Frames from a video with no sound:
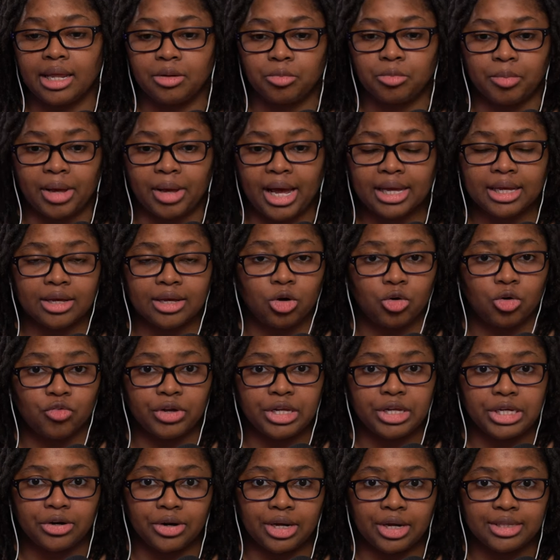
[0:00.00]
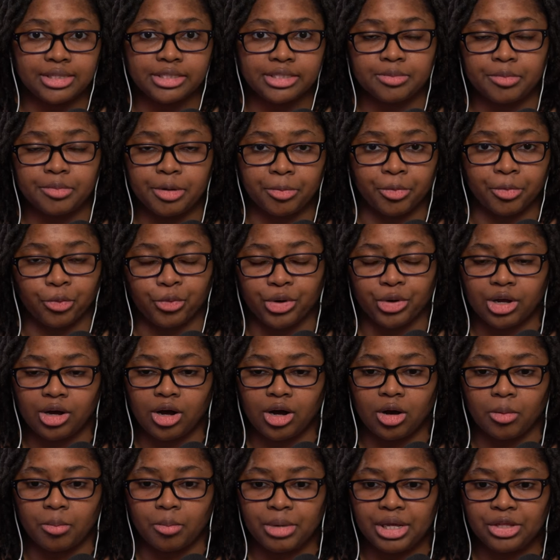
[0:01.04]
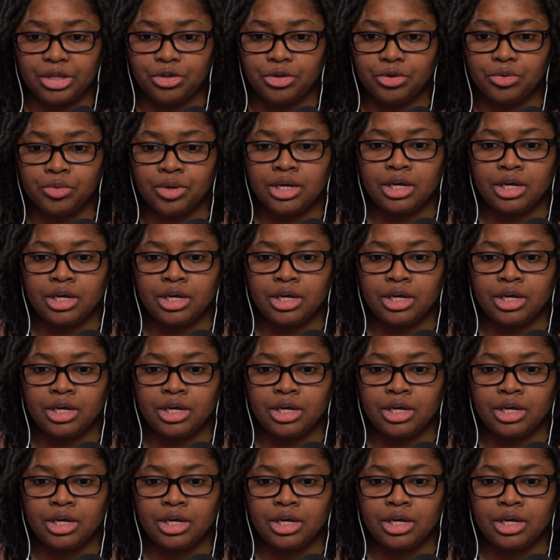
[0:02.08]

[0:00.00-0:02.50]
and back over here at this memory recall menu,